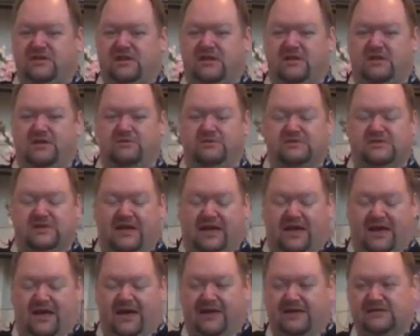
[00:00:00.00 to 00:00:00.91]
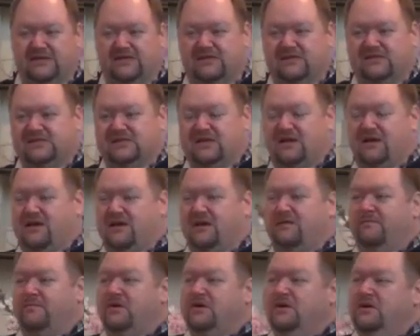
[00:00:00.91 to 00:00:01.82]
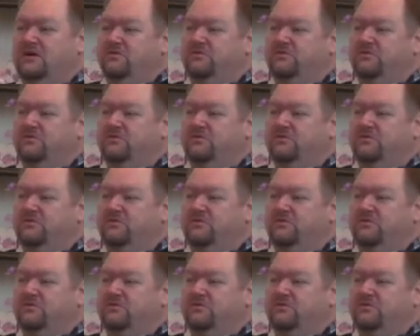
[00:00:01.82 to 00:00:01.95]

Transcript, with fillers: that he was at at the time